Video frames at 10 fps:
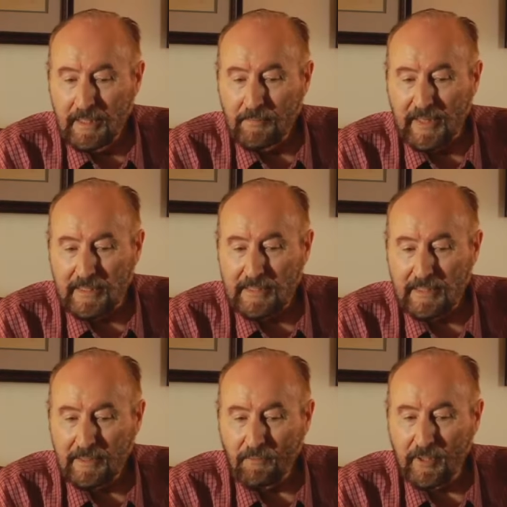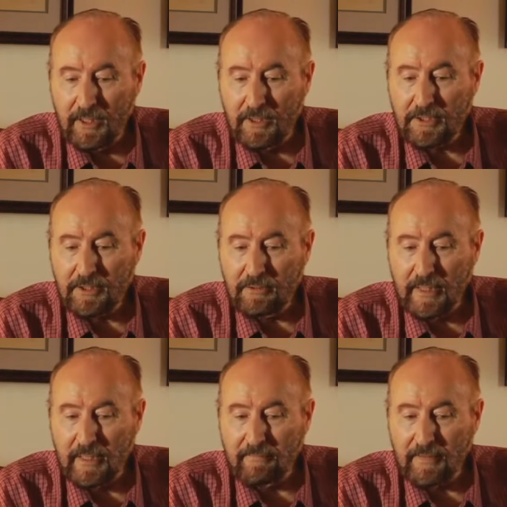But we also
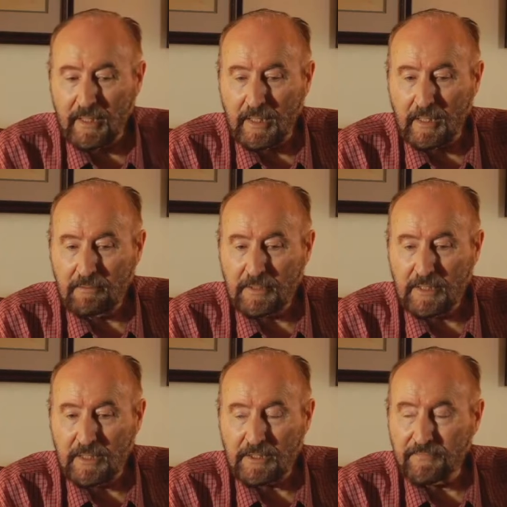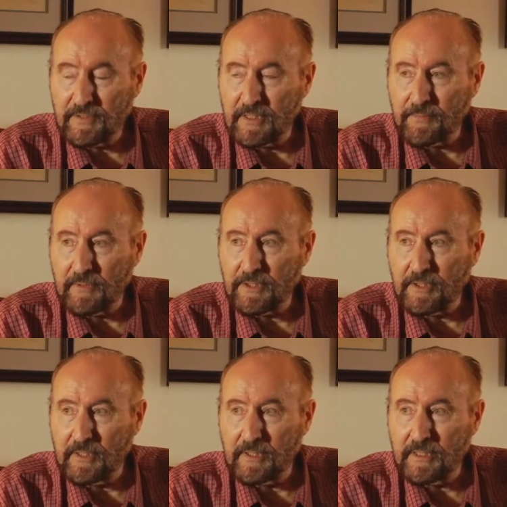have a sense of
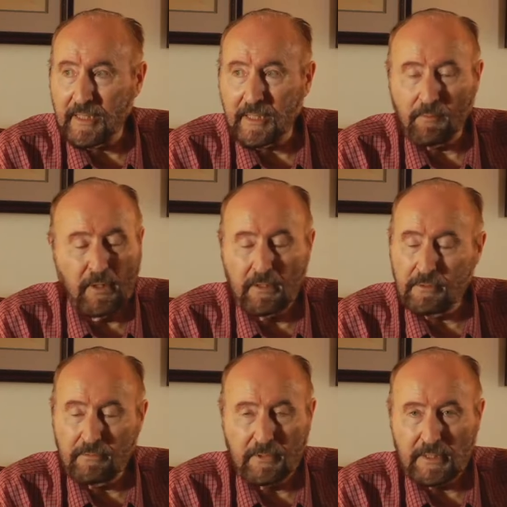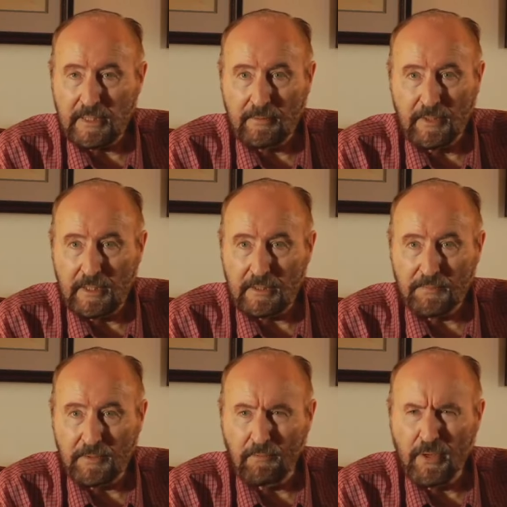separation in time. We don't know what time is,
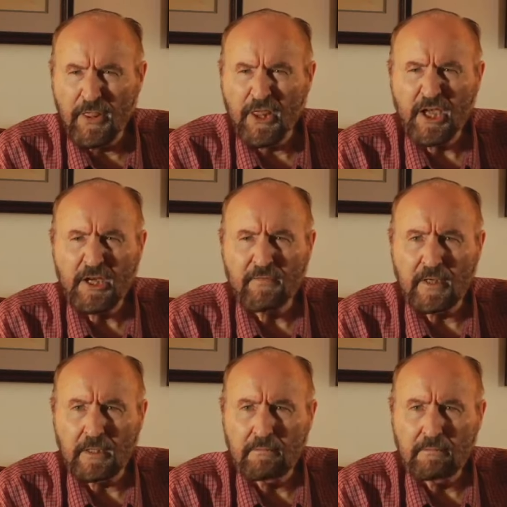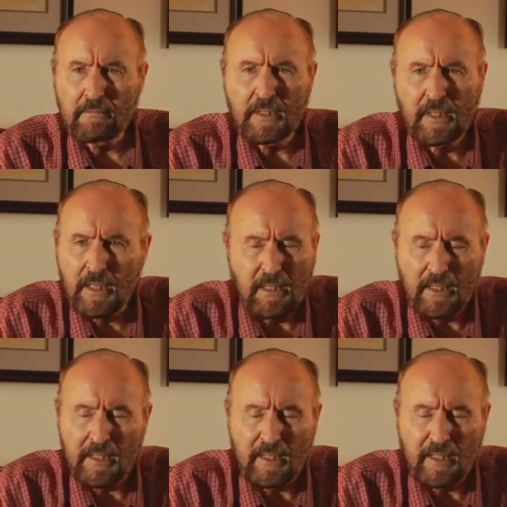but we think of it innately